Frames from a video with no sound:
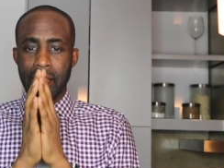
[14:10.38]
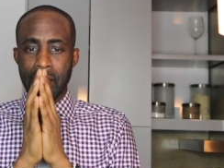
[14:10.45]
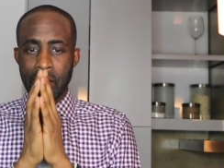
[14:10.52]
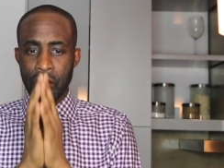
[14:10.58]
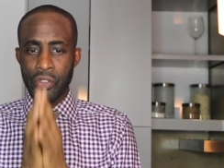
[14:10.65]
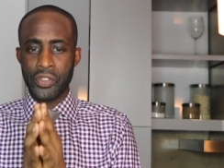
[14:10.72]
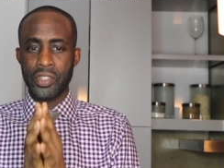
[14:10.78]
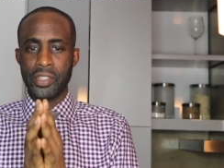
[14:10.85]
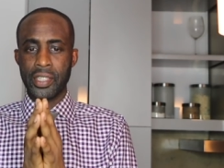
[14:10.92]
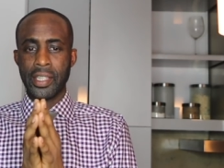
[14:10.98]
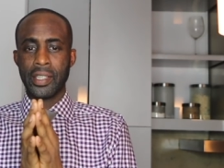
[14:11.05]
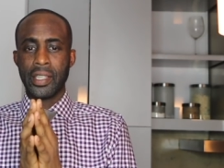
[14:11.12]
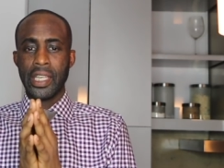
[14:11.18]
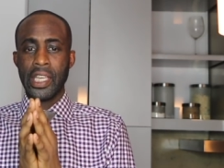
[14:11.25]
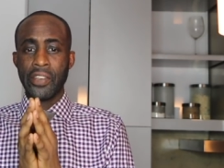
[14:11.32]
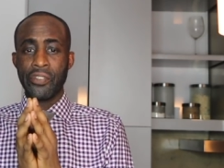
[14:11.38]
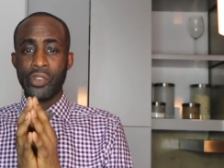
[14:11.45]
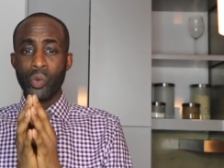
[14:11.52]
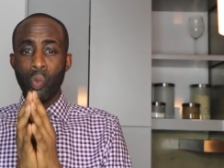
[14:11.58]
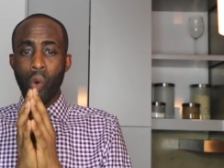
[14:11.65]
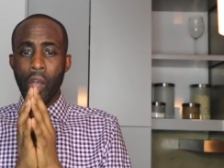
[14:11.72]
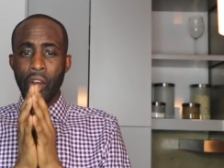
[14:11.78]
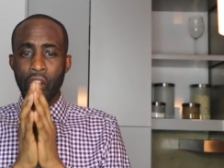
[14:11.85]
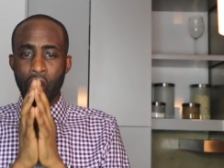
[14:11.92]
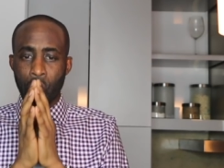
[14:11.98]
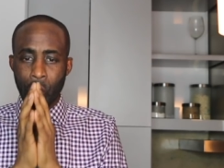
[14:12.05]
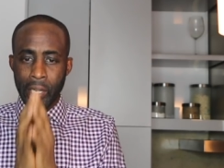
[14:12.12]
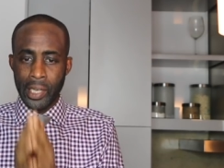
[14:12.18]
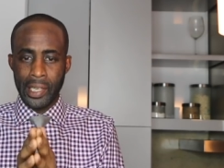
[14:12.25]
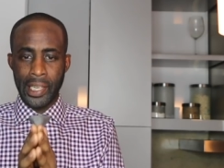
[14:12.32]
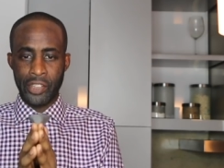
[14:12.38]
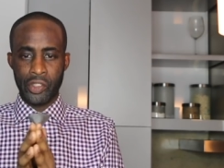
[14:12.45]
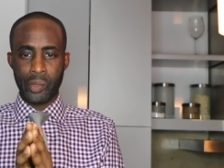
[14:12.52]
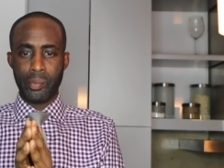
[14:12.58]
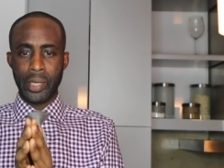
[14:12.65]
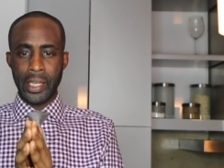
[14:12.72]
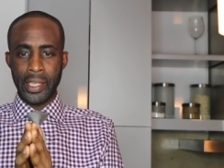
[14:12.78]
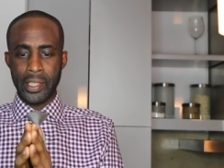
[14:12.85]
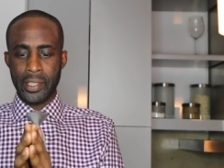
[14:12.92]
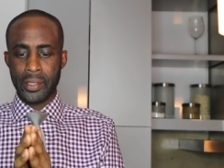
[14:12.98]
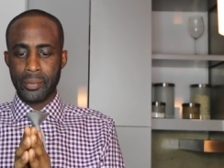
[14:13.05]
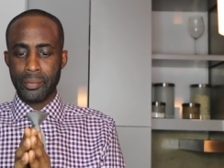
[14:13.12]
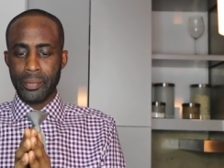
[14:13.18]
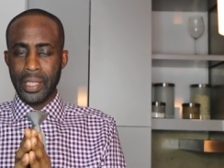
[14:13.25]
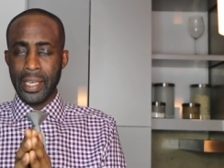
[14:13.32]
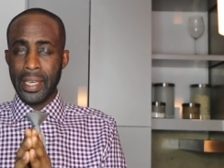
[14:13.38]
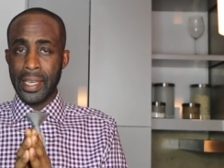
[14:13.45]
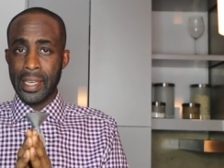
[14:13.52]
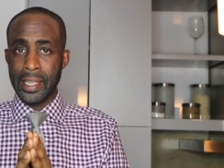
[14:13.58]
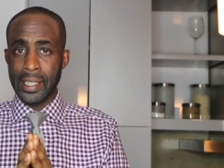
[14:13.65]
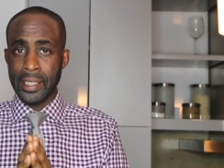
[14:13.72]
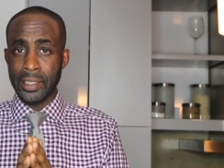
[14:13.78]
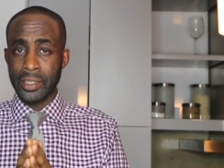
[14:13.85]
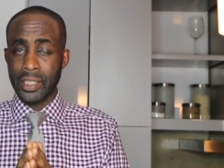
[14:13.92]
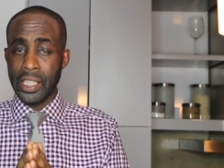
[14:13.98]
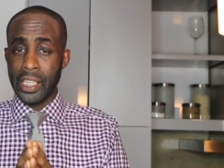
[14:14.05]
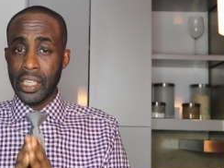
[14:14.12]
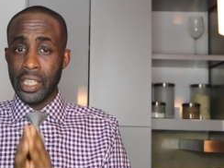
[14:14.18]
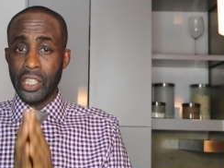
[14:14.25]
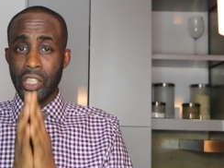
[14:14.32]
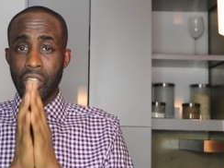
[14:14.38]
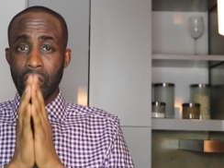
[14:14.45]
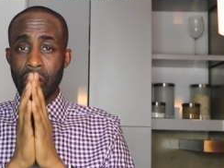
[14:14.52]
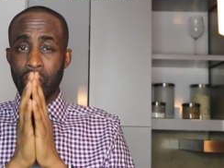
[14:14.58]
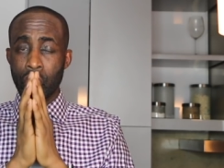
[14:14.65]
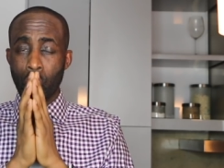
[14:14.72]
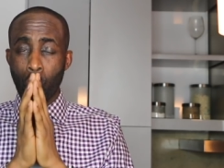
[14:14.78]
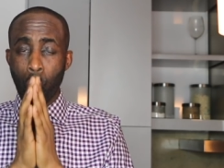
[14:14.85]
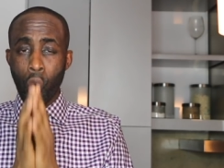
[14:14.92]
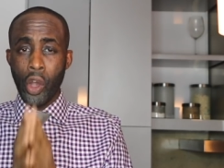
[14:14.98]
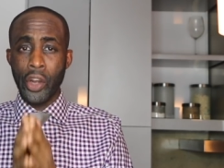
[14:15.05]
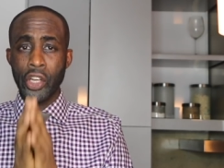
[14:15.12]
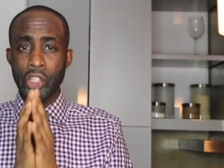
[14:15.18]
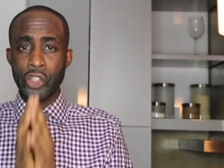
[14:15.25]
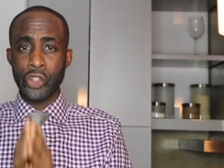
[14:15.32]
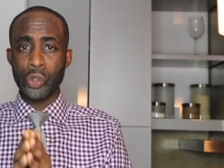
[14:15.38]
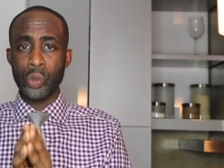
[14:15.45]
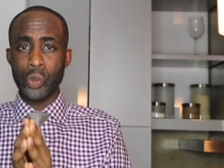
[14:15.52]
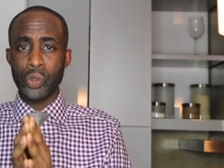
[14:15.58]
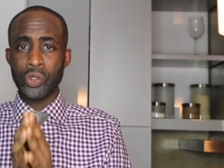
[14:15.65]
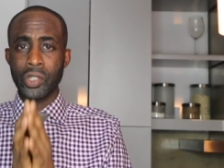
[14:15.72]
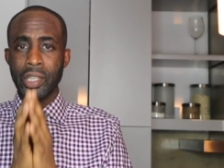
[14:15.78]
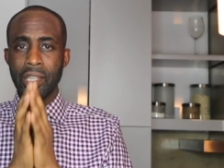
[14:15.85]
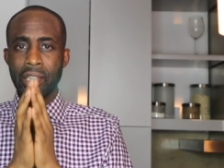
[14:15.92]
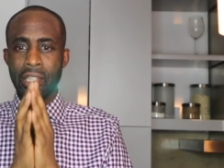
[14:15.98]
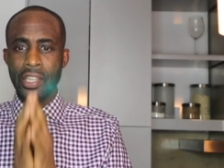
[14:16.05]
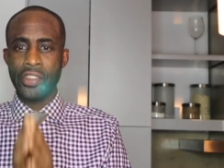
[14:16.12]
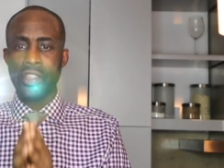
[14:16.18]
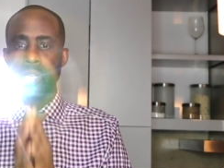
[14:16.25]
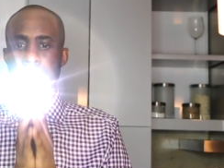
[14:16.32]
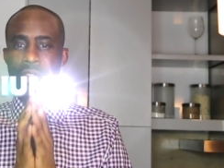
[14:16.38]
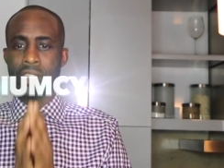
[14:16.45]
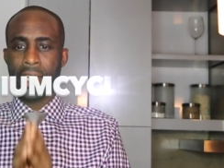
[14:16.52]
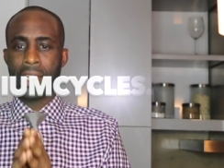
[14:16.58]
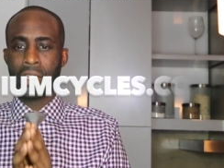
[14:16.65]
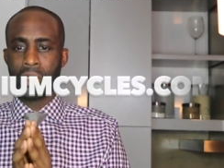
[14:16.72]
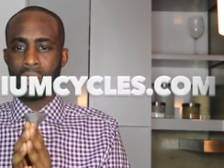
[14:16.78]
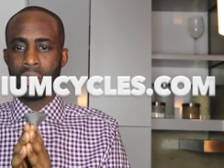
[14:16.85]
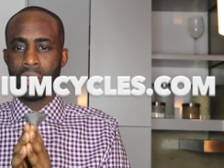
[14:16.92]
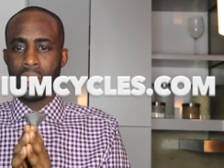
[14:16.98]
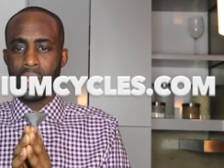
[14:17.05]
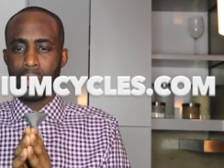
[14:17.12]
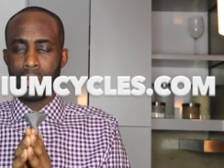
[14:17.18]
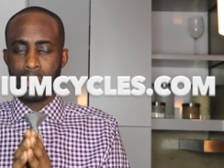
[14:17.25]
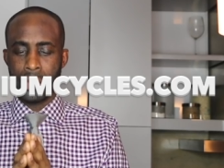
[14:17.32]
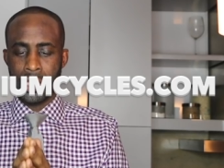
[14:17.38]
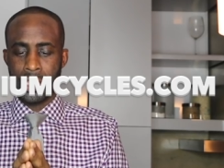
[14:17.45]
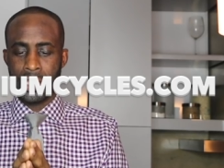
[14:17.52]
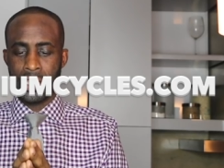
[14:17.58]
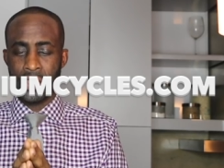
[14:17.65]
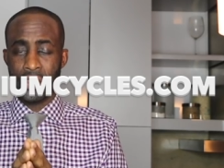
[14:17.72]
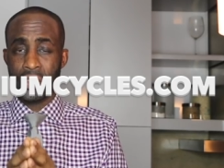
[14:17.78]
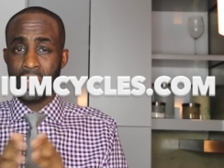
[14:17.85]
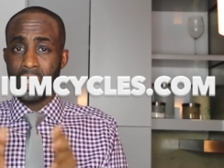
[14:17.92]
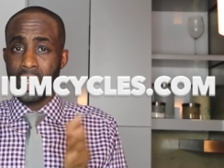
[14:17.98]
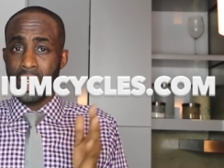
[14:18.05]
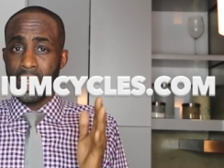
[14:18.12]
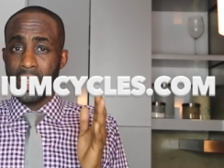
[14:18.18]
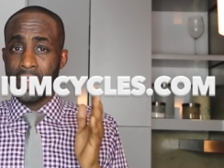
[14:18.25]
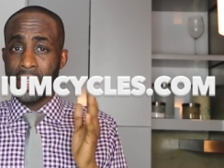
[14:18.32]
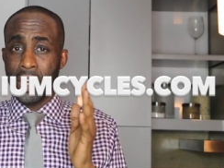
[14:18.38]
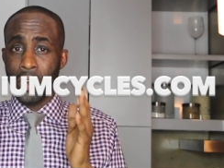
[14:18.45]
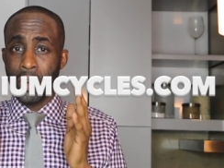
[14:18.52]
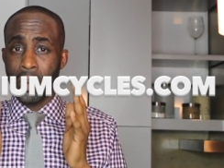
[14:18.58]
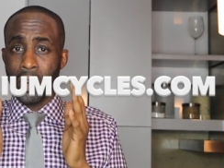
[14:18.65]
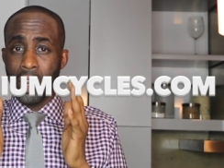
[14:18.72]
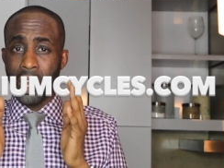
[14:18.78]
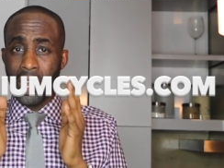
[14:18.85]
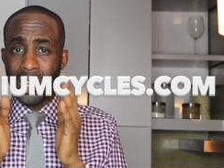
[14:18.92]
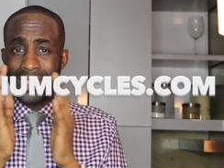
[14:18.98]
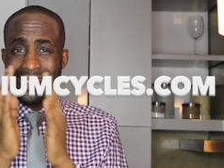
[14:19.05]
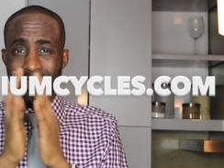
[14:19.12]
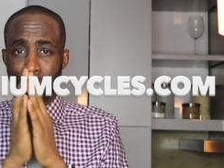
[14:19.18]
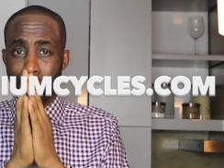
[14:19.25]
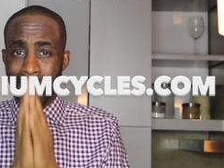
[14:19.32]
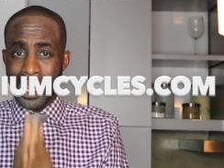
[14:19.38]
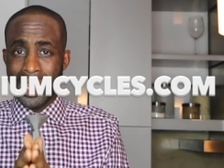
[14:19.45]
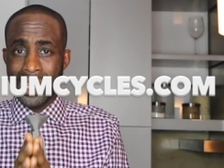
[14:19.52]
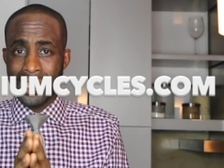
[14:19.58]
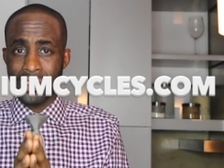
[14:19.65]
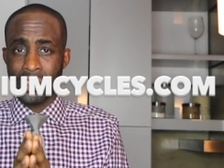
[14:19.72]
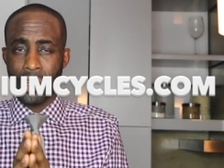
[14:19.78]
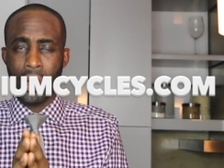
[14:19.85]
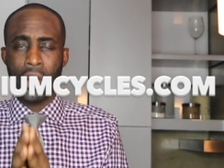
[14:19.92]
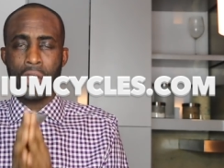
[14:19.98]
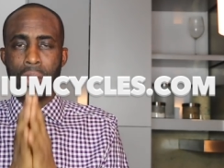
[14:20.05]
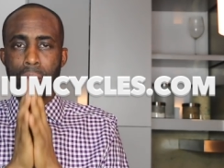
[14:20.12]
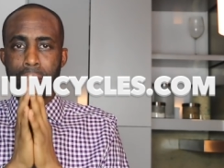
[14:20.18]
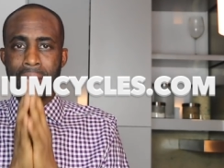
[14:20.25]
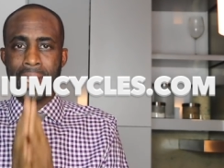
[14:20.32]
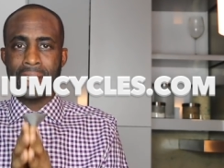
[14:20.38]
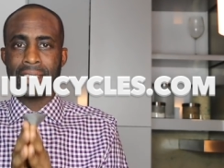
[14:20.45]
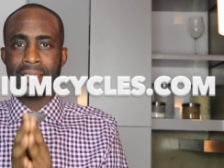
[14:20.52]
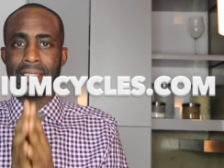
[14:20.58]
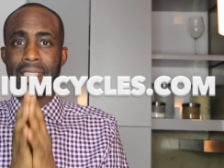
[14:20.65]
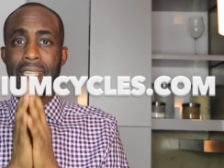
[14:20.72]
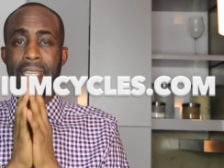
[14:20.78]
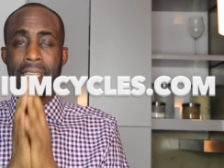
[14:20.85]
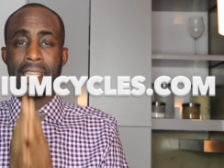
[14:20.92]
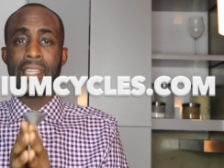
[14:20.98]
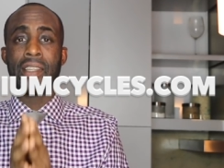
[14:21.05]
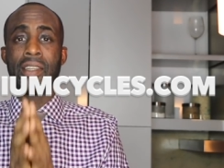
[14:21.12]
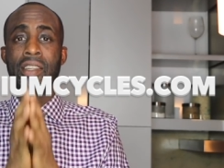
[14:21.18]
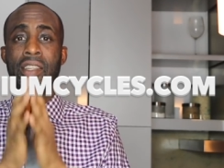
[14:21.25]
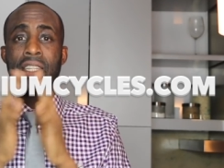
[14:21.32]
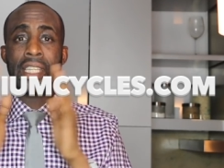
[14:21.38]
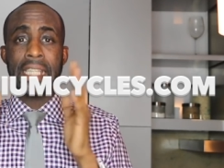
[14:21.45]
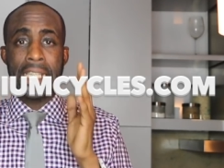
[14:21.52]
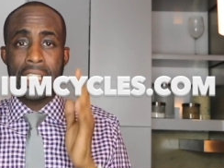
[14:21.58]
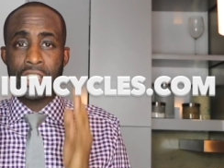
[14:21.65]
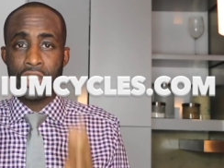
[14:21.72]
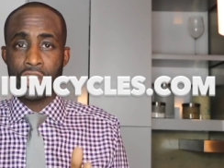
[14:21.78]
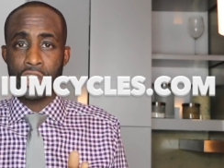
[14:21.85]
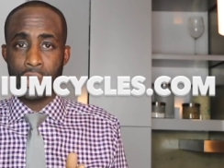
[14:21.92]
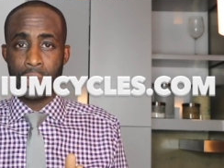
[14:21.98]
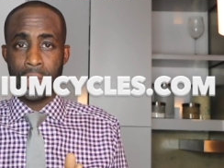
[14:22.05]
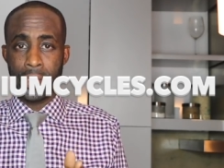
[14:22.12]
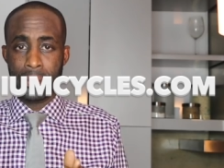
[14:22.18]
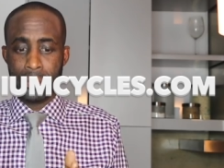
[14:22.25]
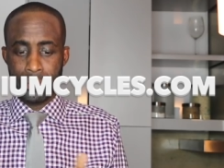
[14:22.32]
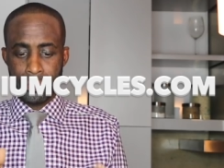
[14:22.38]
here's the thing. If you want a great electric bike, and you want to choose Lithium Cycle, because they're bikes are the best in the industry.